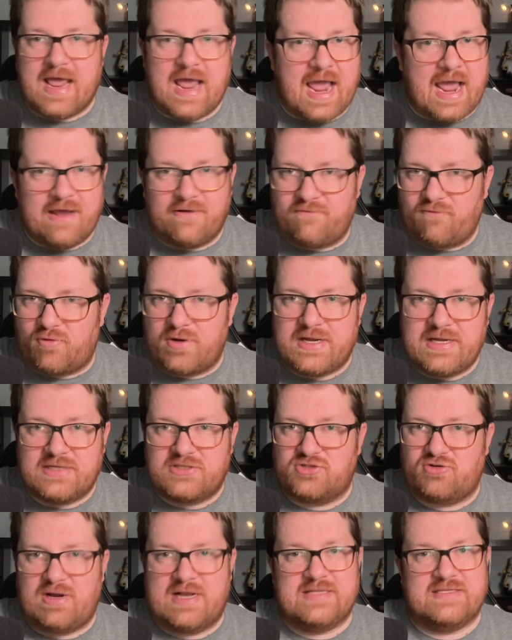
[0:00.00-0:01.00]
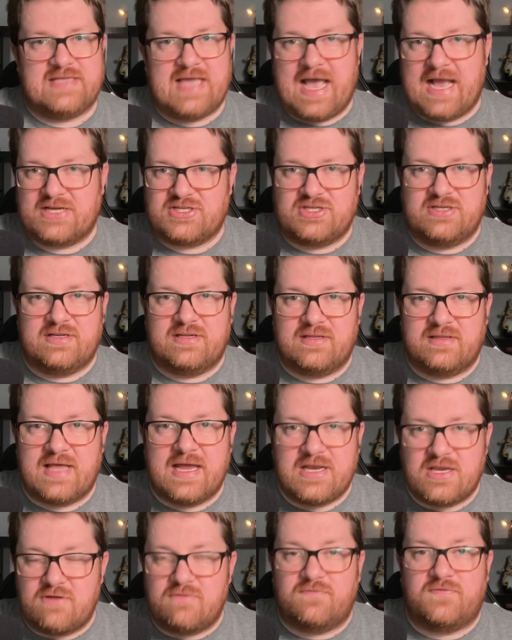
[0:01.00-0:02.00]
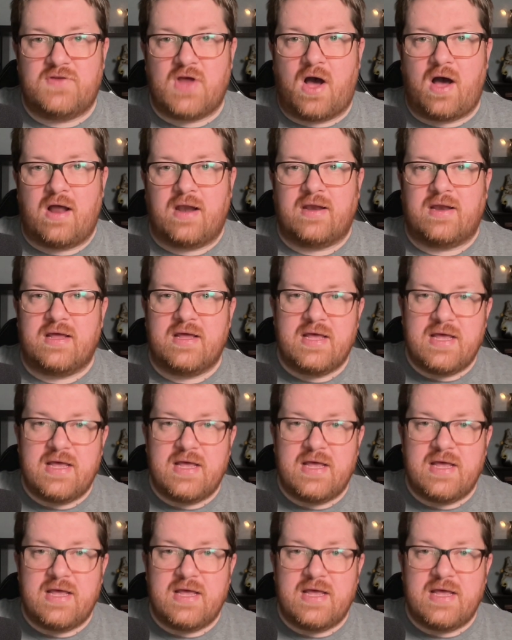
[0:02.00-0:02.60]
every transaction that you've done,